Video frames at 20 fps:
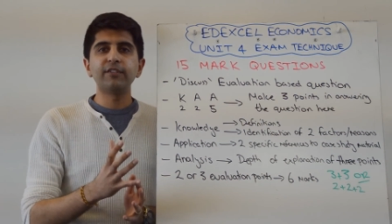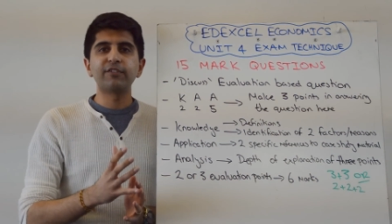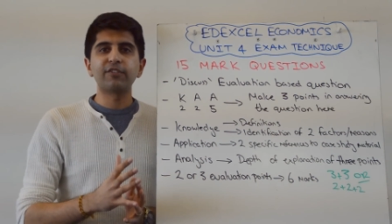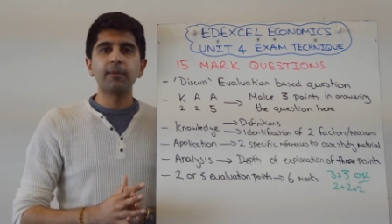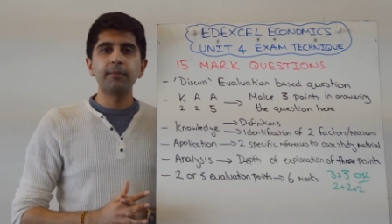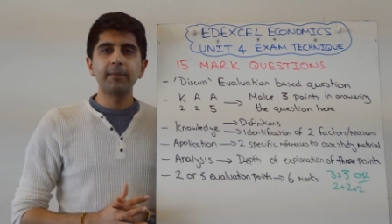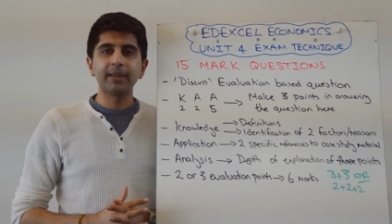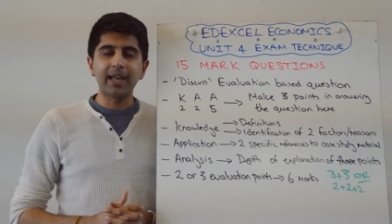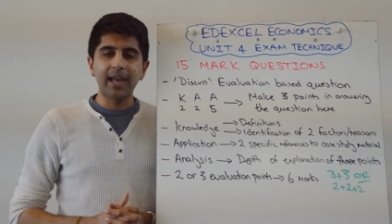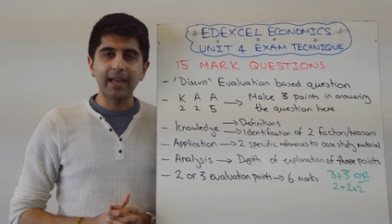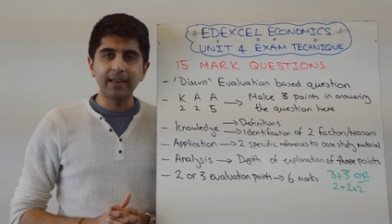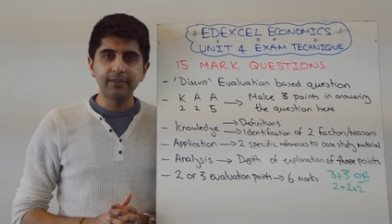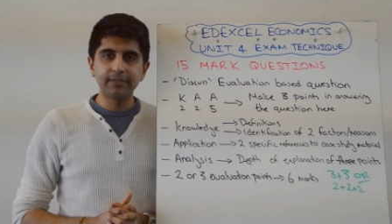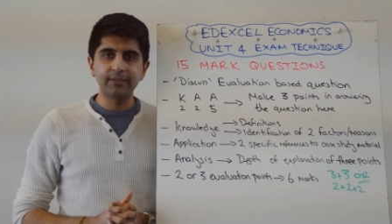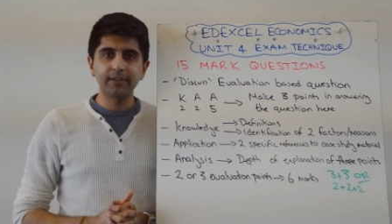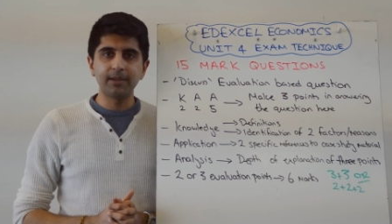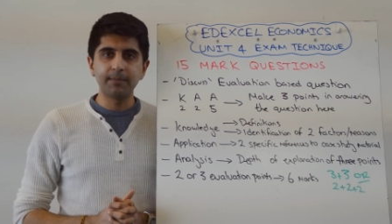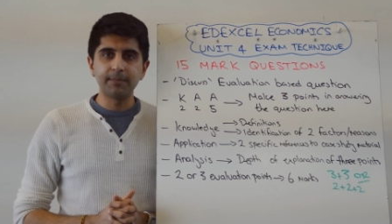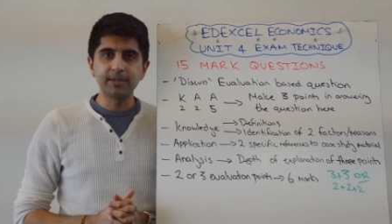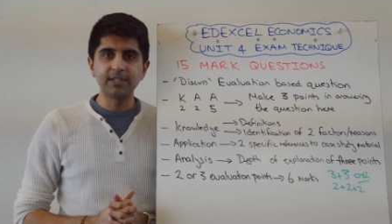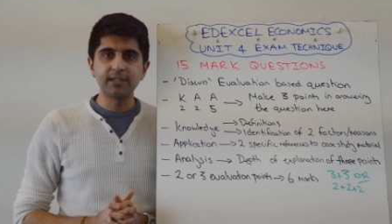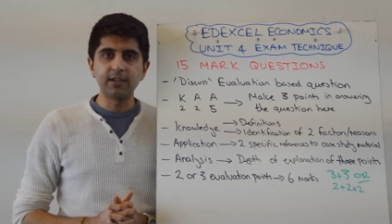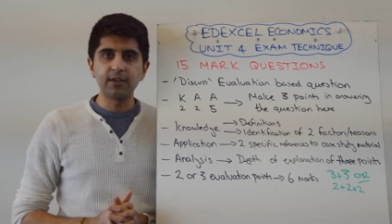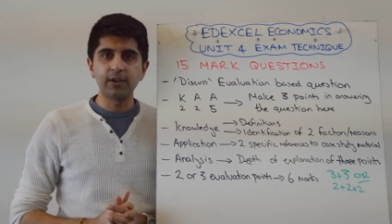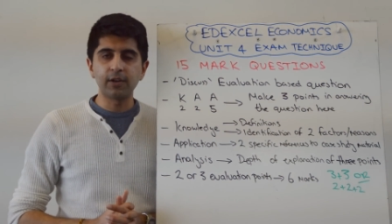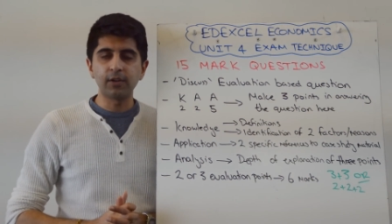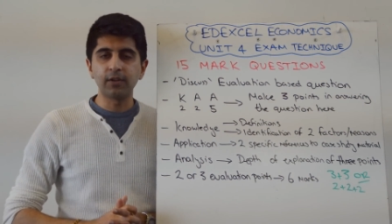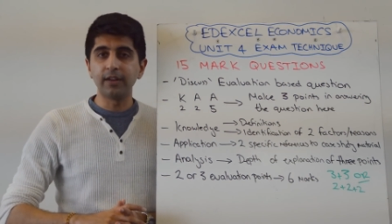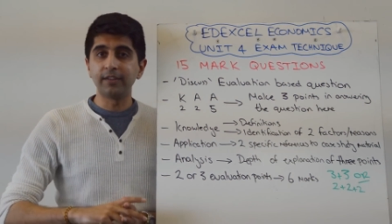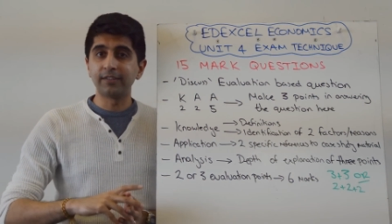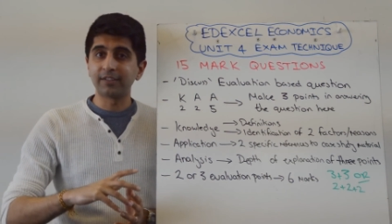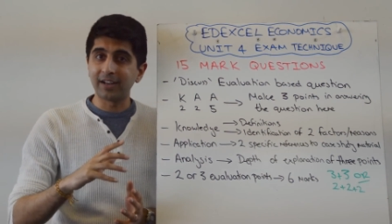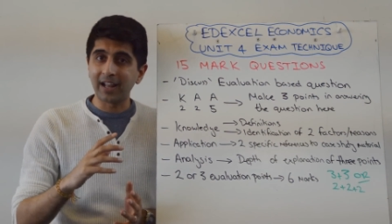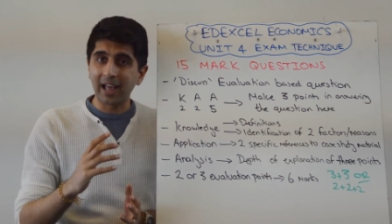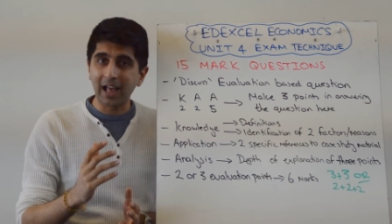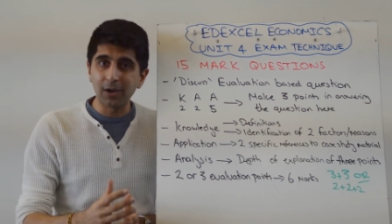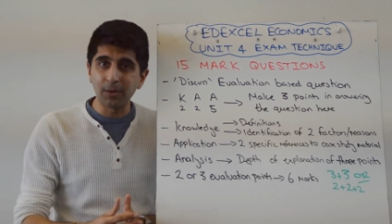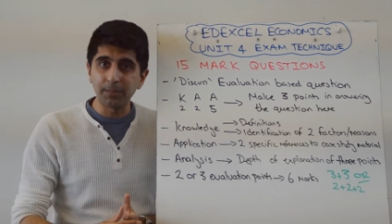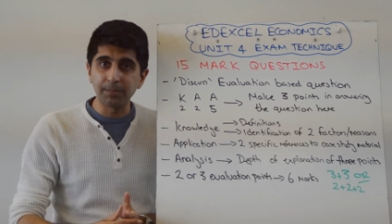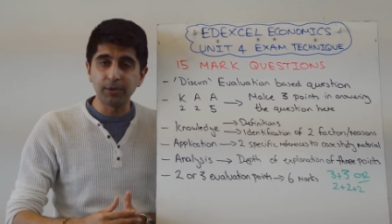from the case study material is going to
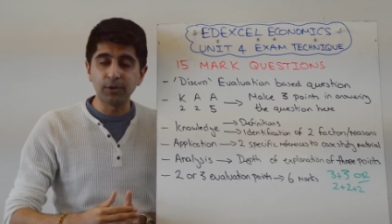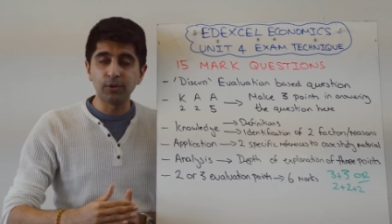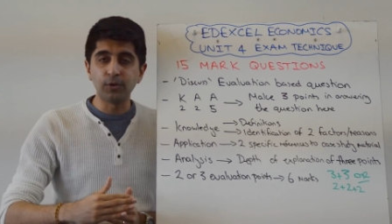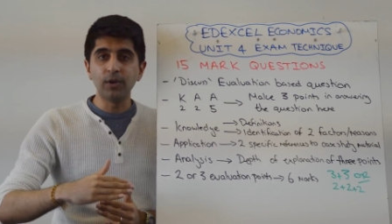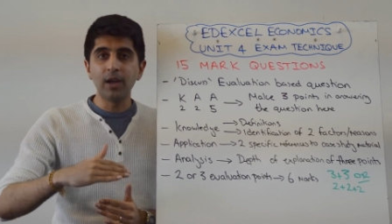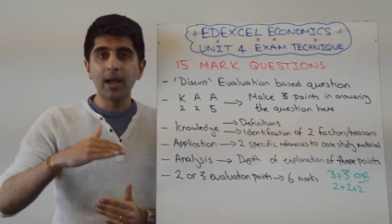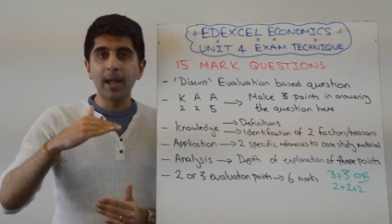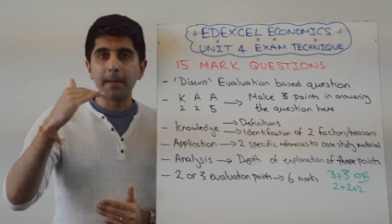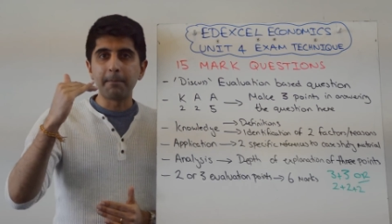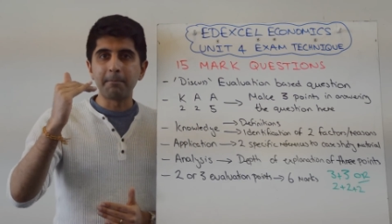help you